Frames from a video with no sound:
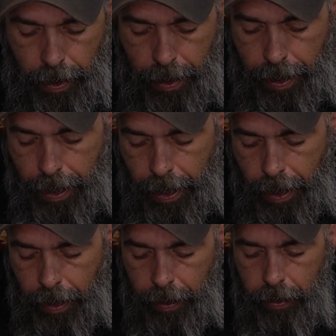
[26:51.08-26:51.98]

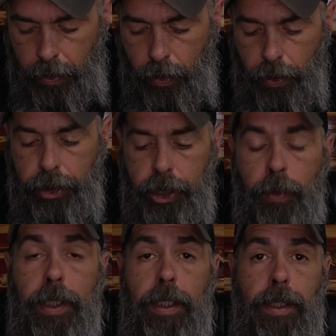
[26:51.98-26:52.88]
and you're
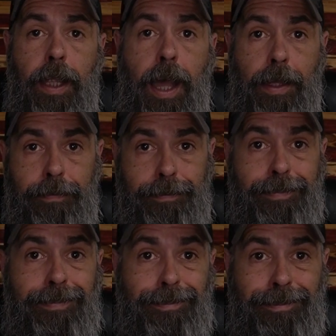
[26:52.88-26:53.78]
shooting a lot
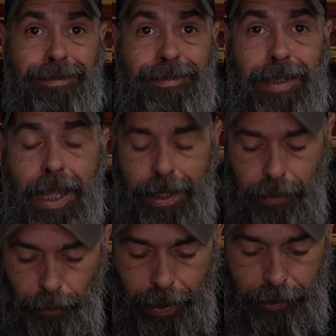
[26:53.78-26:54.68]
at the
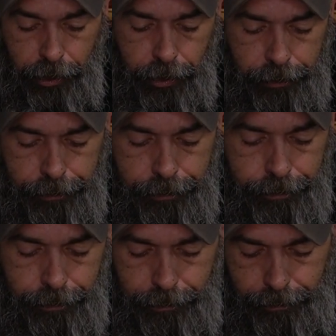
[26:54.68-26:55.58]
range,
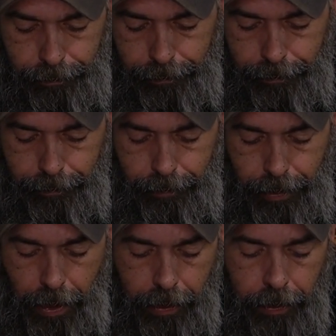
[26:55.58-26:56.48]

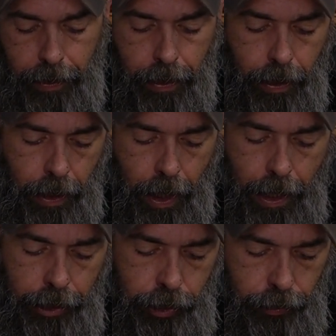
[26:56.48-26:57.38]
okay,
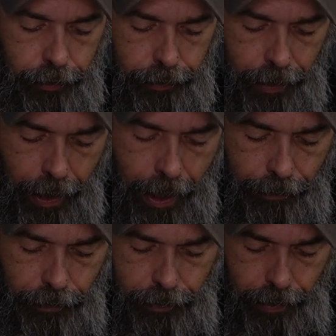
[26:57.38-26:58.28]
I shouldn't
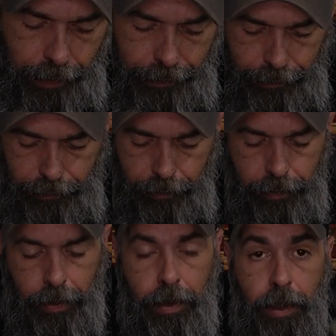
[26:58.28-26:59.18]
have to say this.
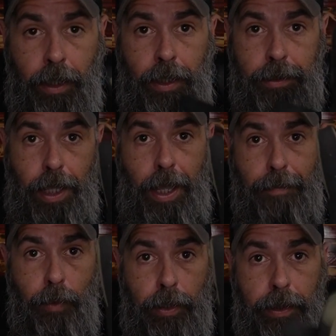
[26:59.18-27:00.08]
Say
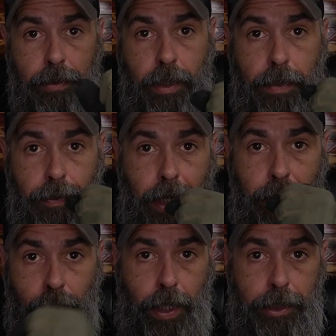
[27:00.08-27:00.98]
I'm wearing these gloves and I
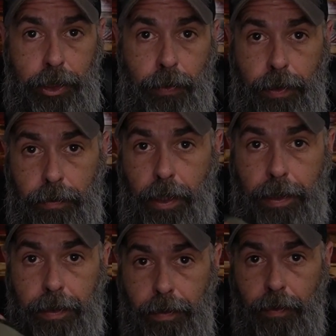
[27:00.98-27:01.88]
do a lot of shooting, right?
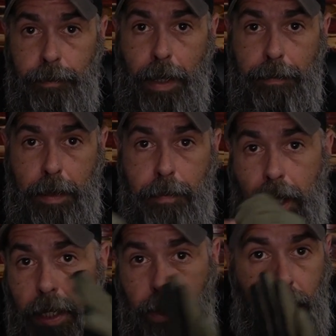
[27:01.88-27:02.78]
Bang, bang, bang,